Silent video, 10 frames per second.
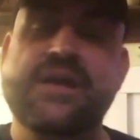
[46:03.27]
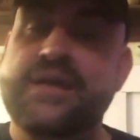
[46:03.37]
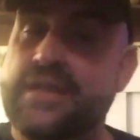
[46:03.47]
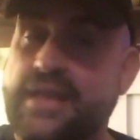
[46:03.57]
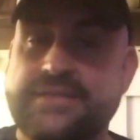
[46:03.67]

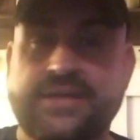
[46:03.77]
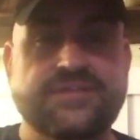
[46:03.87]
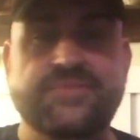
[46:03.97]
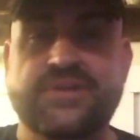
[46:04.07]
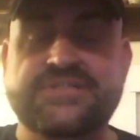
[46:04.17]
Like Dr.
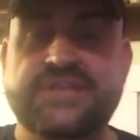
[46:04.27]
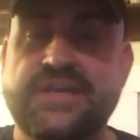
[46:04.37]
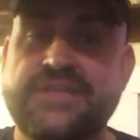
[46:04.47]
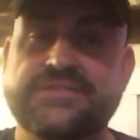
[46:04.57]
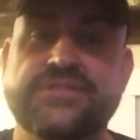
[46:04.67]
Berry said,
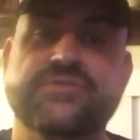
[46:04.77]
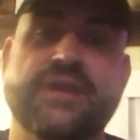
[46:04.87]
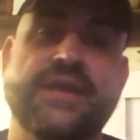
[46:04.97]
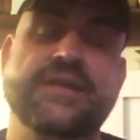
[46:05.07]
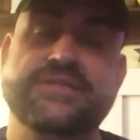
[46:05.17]

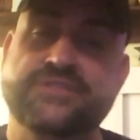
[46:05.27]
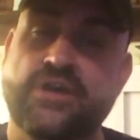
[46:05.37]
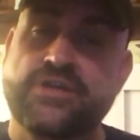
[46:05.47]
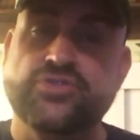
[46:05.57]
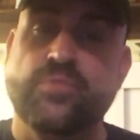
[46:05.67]
he's
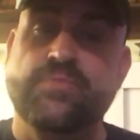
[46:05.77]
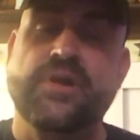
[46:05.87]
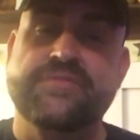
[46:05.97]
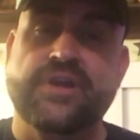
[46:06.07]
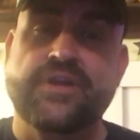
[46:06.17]
also part
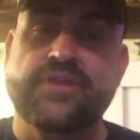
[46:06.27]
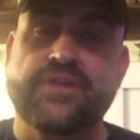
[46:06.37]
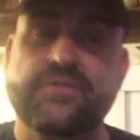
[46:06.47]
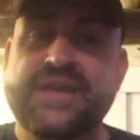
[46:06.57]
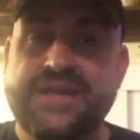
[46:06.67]
of our
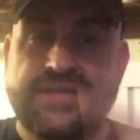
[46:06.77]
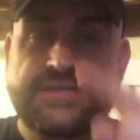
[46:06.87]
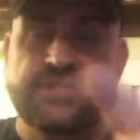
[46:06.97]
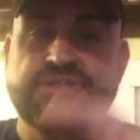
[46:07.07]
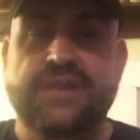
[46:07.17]
group. He's
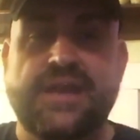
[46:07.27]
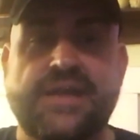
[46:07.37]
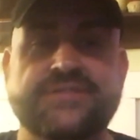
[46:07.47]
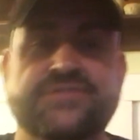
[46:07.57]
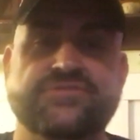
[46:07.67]
going to try and
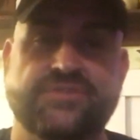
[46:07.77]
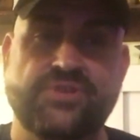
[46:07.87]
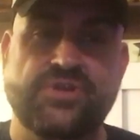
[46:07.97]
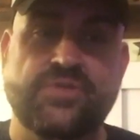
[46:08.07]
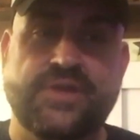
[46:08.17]
answer some of
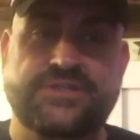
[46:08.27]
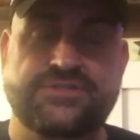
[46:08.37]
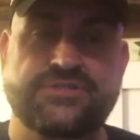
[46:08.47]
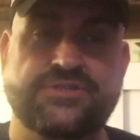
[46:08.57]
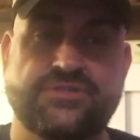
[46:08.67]
your
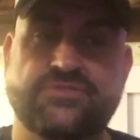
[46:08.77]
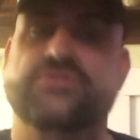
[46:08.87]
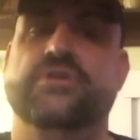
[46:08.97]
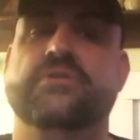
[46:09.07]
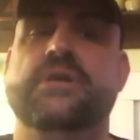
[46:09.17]
questions too.
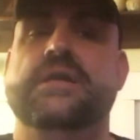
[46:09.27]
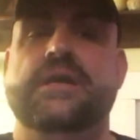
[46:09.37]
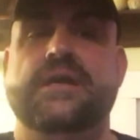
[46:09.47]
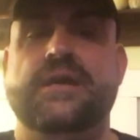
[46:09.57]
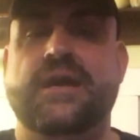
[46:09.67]
So
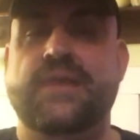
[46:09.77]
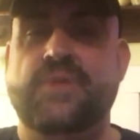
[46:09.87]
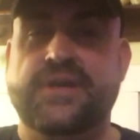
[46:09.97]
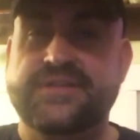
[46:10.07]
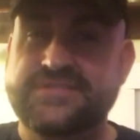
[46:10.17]
I'm
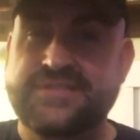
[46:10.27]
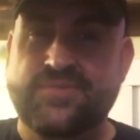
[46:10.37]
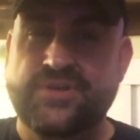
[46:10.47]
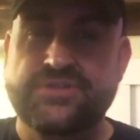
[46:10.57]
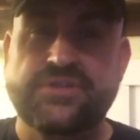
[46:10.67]
not going to step
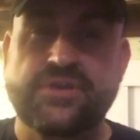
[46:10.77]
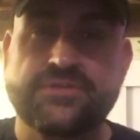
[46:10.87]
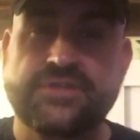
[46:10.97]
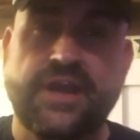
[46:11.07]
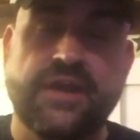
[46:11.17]
on his toes
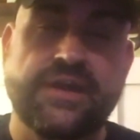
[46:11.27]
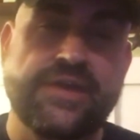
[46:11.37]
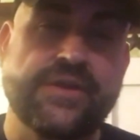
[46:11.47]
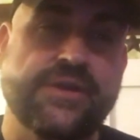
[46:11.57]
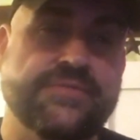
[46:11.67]
there
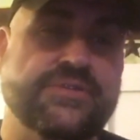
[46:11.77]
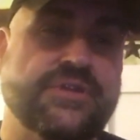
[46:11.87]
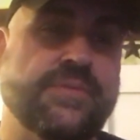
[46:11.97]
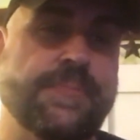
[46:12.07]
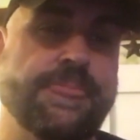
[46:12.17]
either.
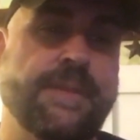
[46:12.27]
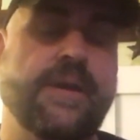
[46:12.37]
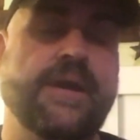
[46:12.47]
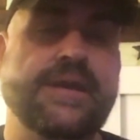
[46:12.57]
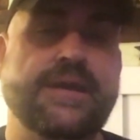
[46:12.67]
So. All
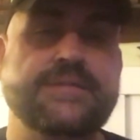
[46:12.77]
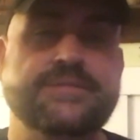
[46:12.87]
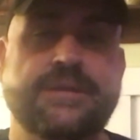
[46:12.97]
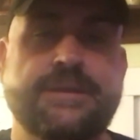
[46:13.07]
right, guys.